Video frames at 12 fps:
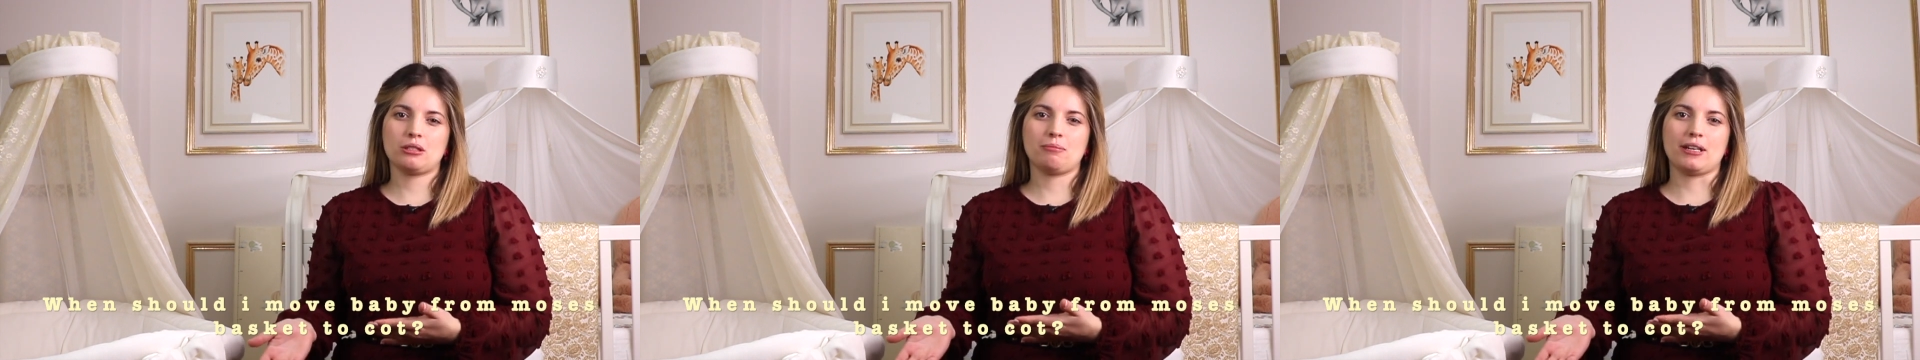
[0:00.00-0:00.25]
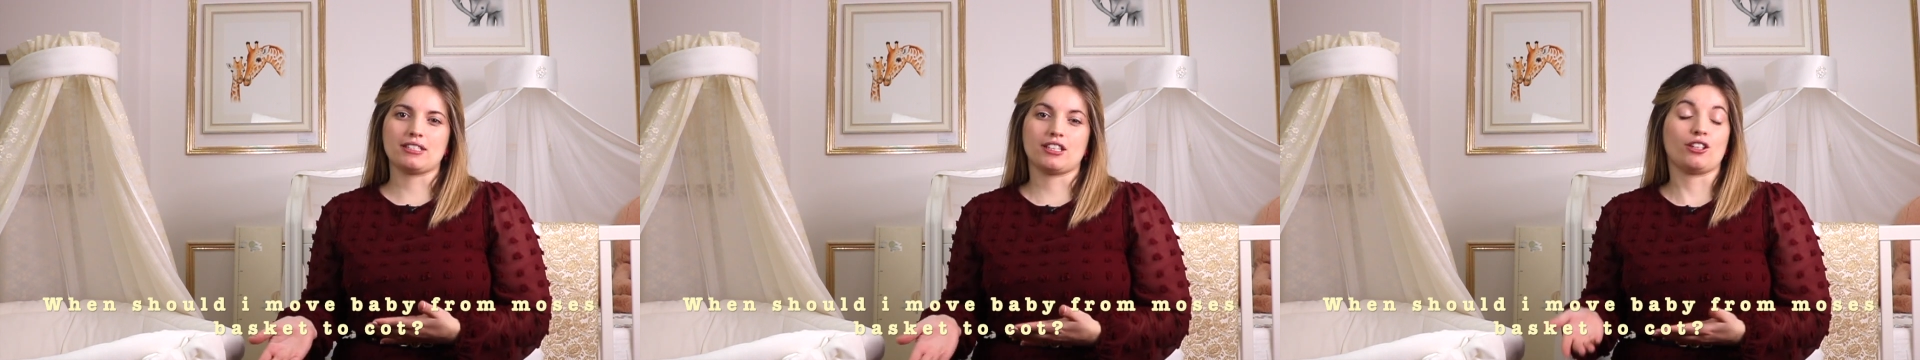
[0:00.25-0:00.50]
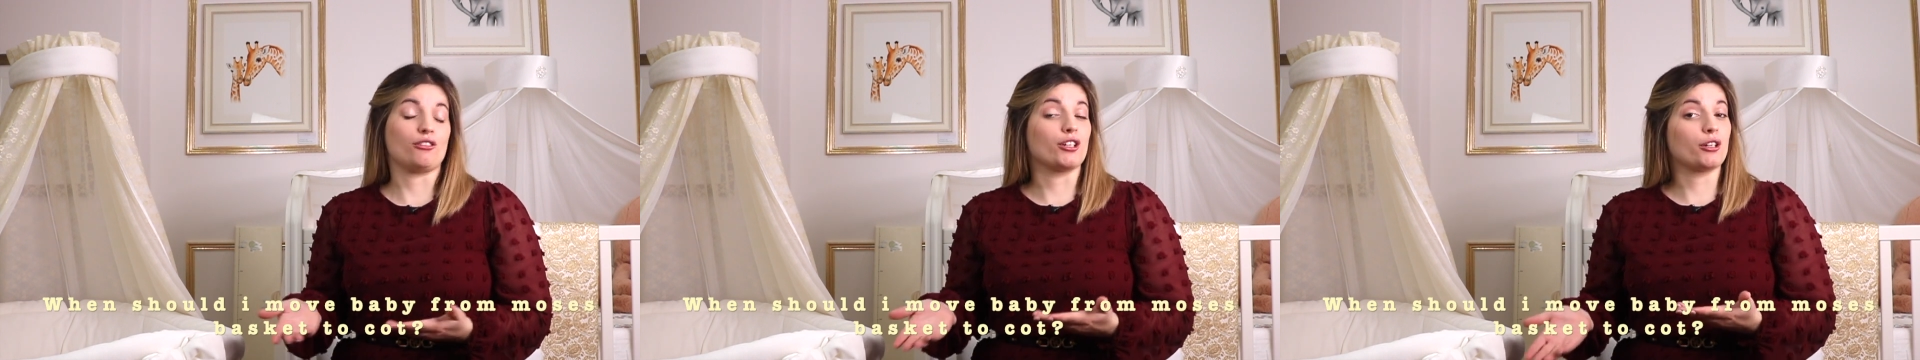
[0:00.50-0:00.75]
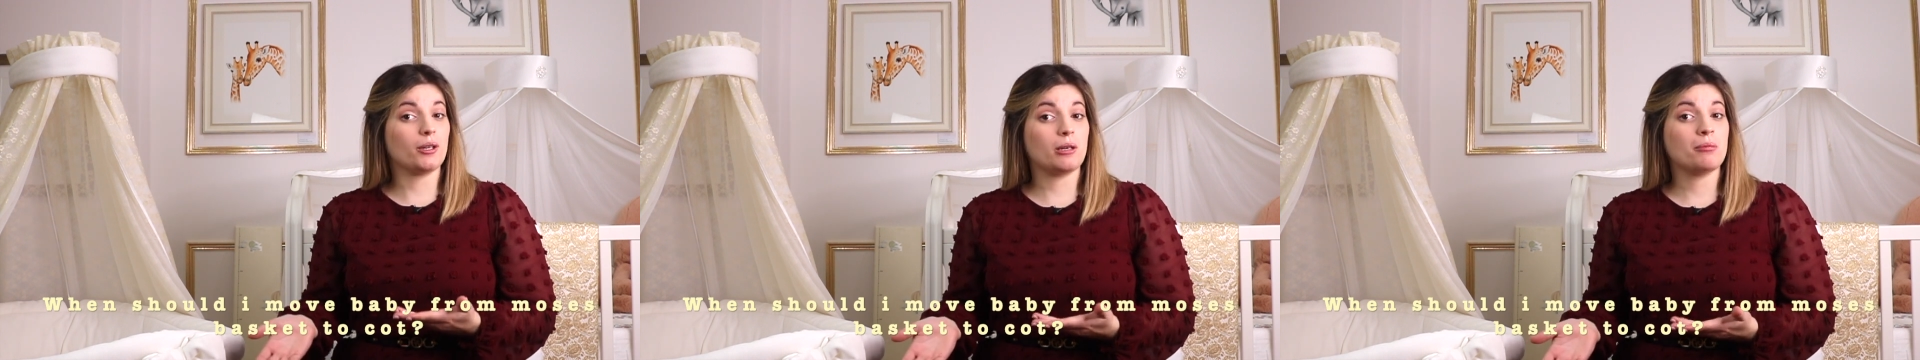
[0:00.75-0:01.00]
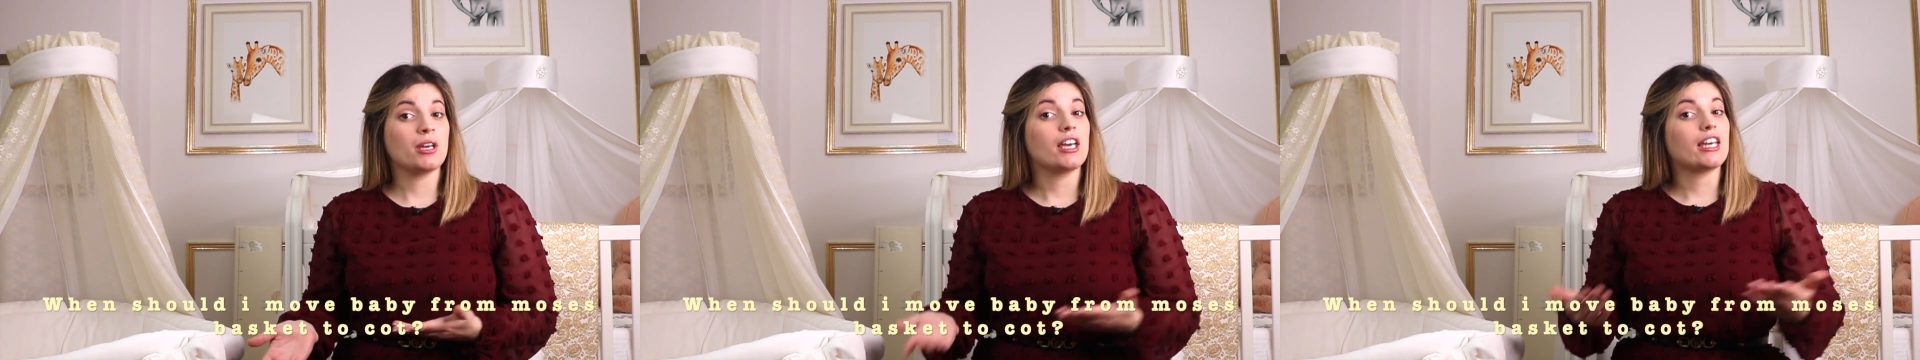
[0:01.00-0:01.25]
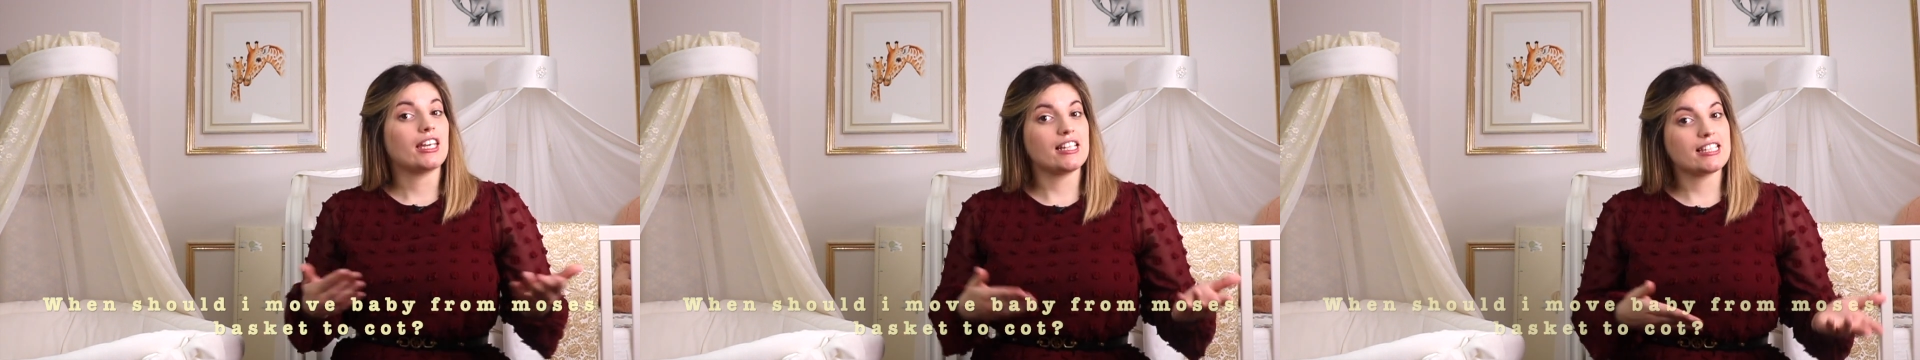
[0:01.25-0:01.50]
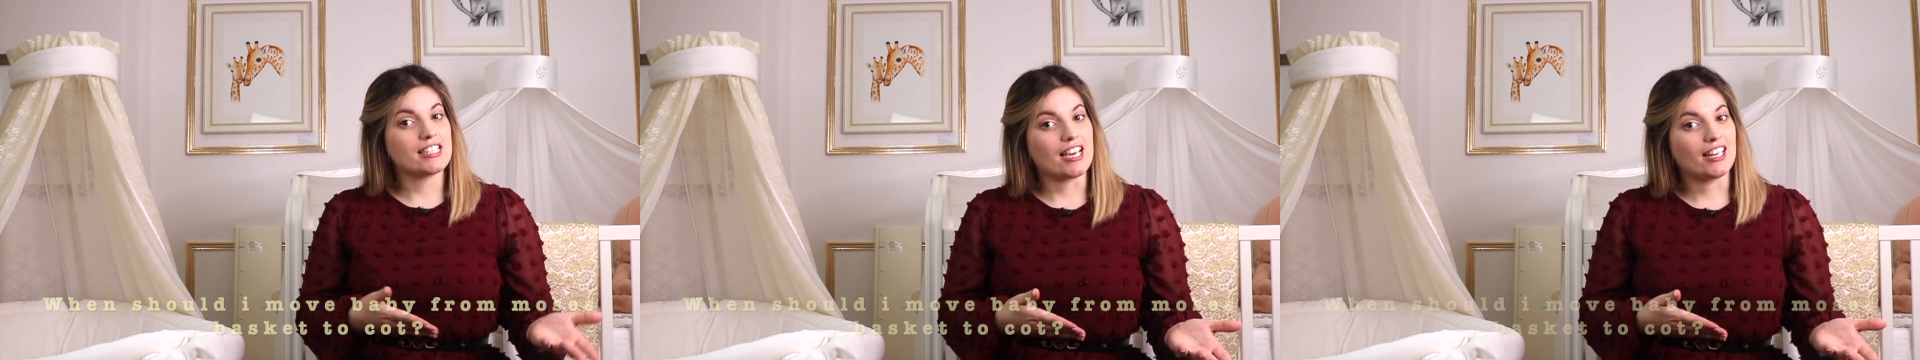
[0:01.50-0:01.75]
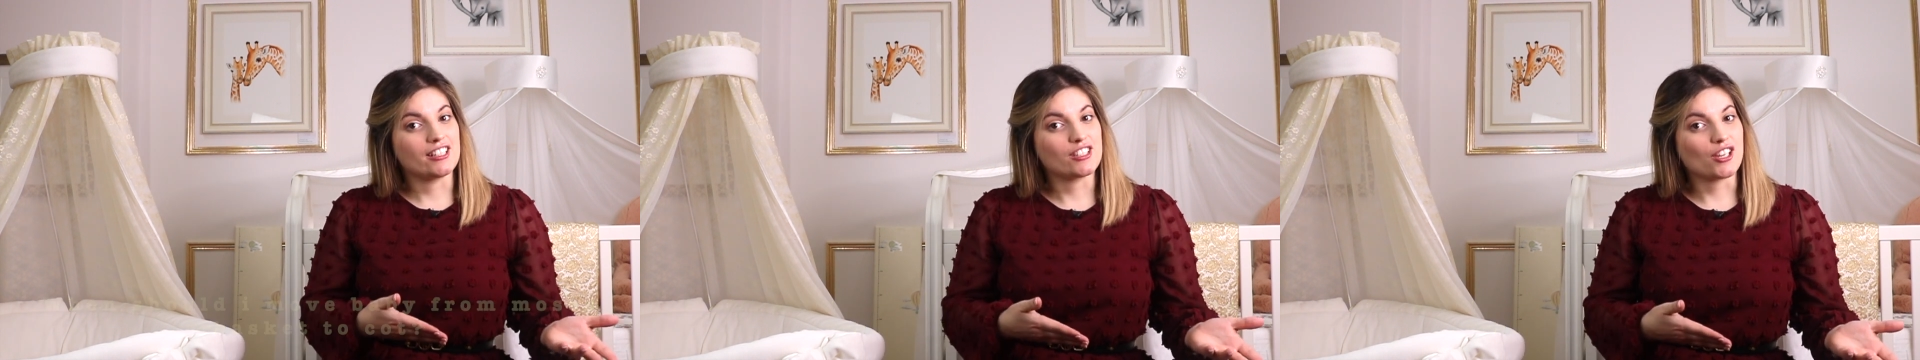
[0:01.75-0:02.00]
basket or a crib
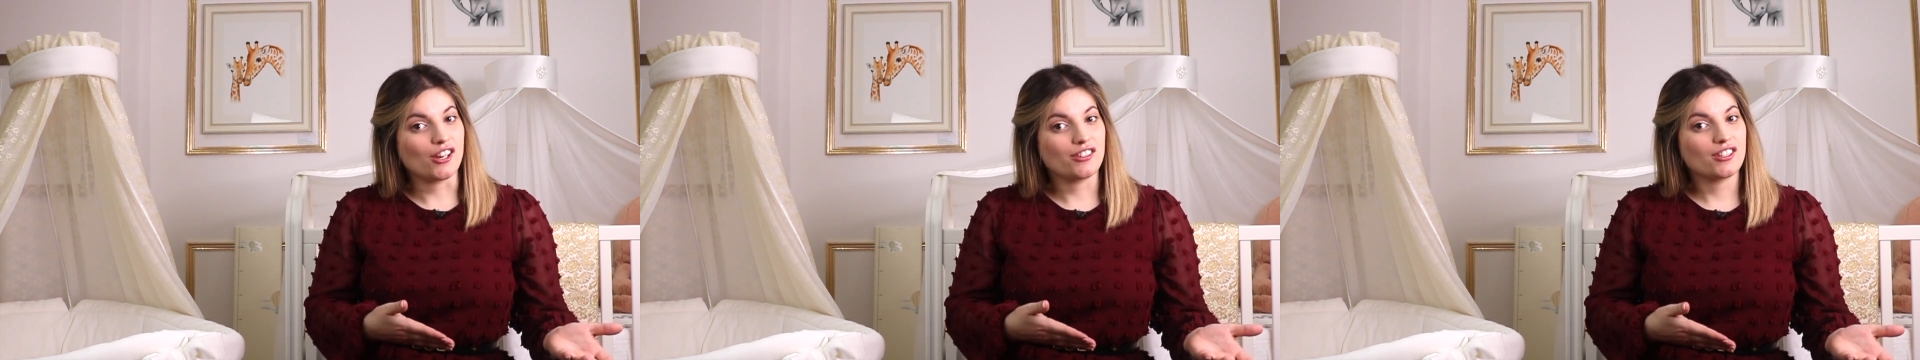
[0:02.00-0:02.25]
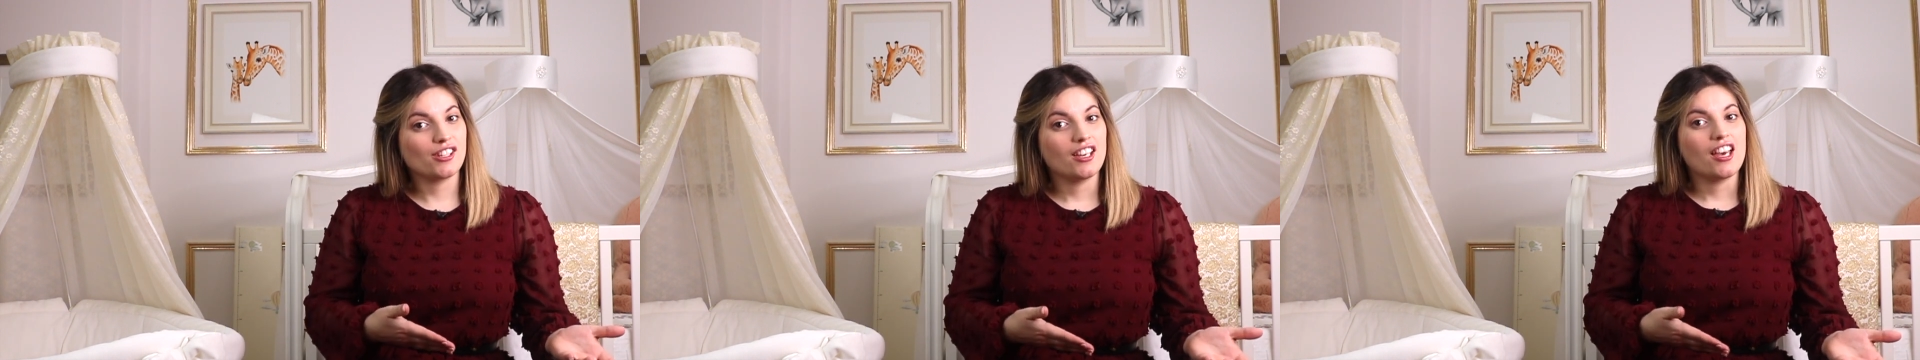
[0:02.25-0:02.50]
inside his cot?